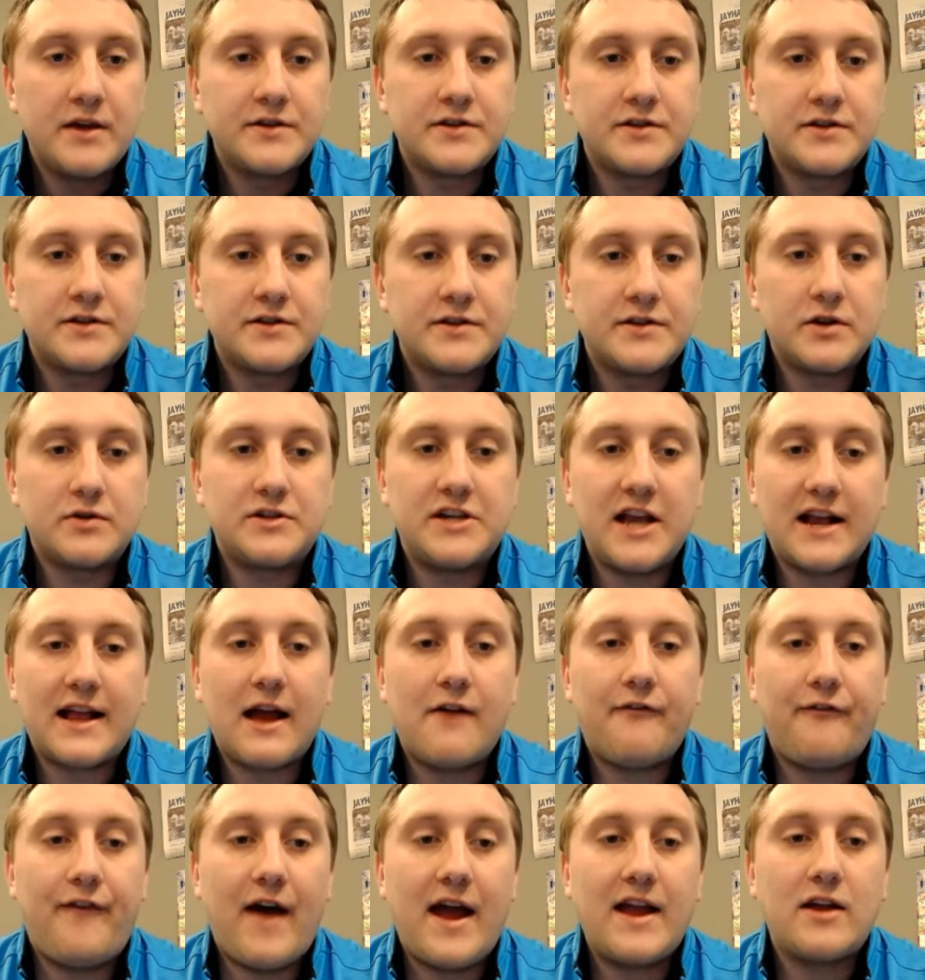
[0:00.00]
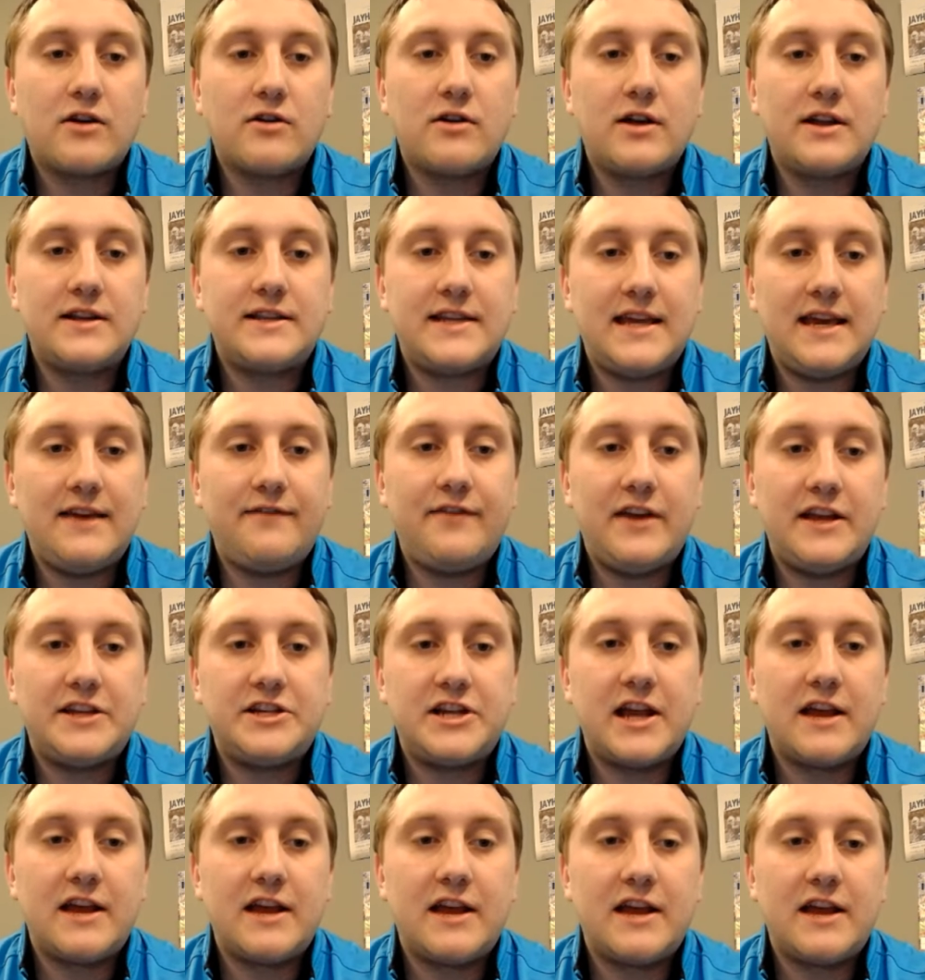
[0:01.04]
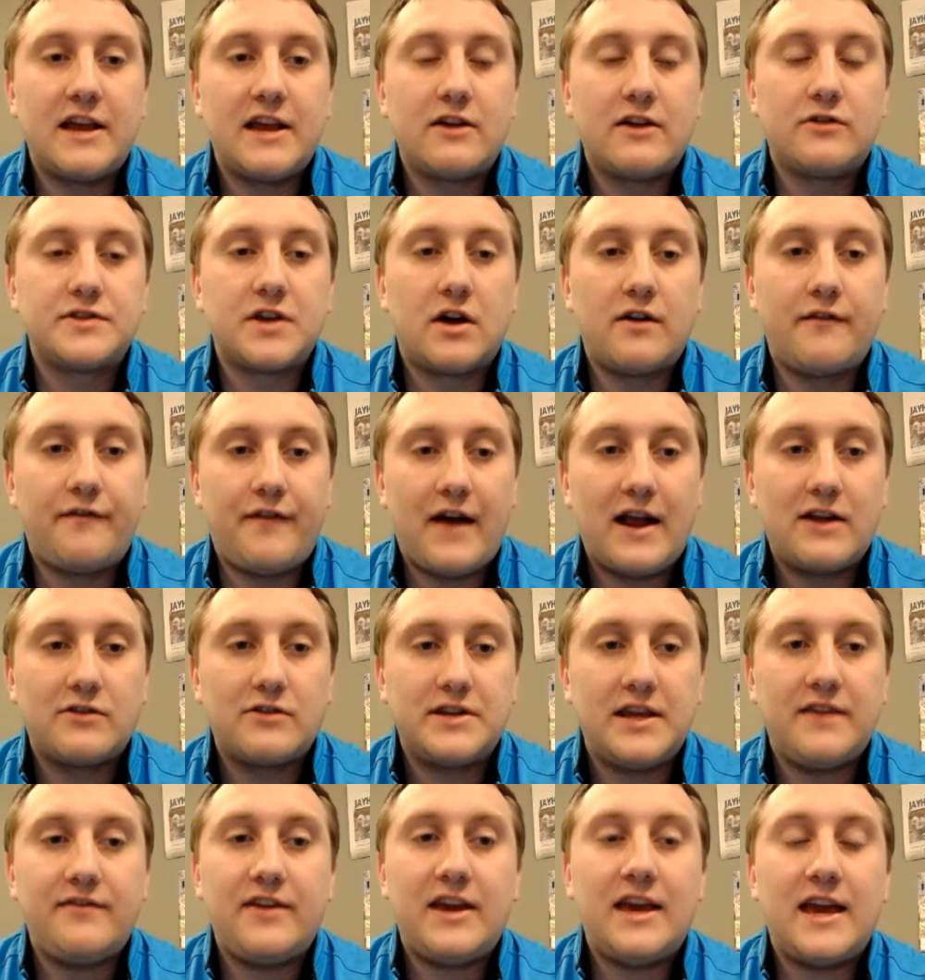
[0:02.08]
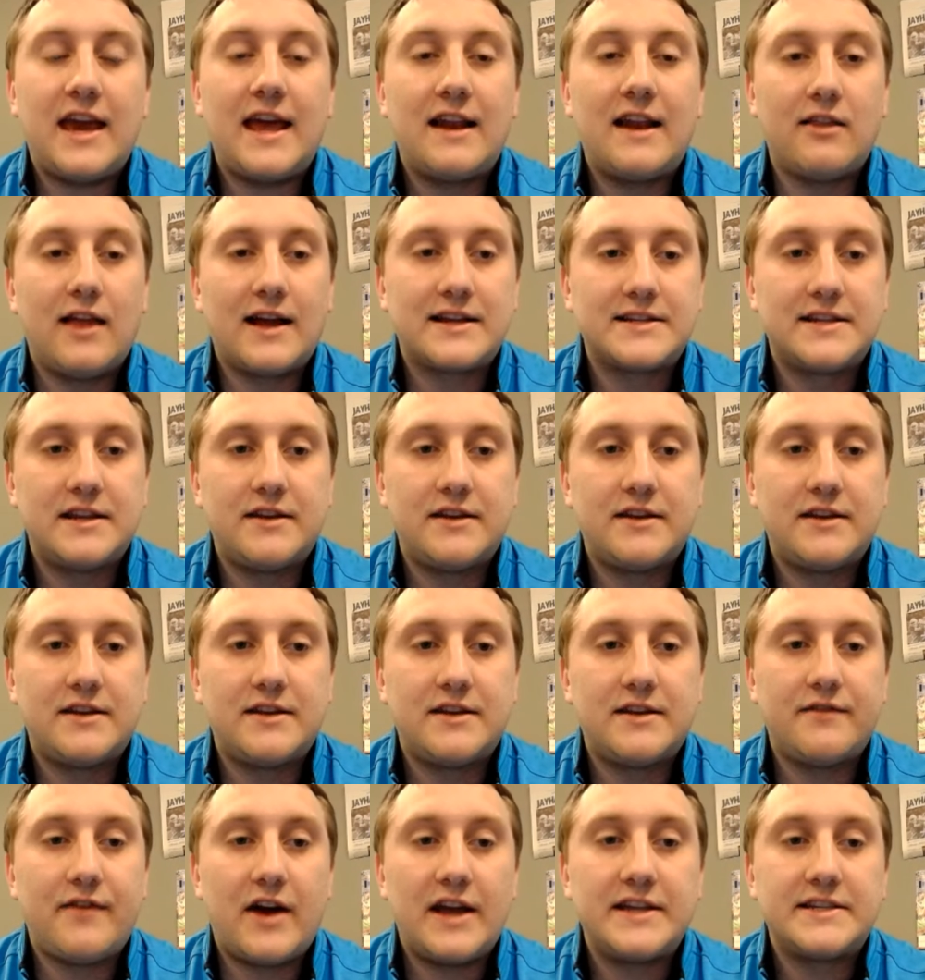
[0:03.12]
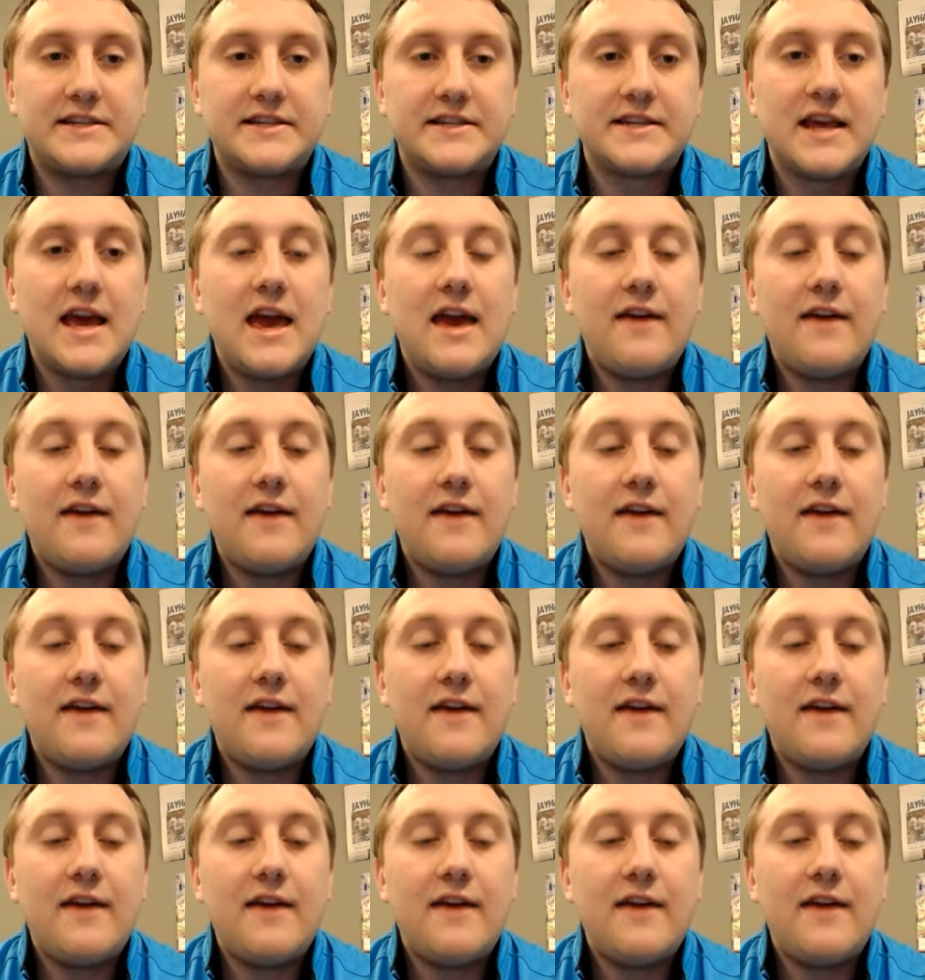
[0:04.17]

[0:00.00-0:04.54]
So check out Fire TV channels on Fire TV and Alexa devices.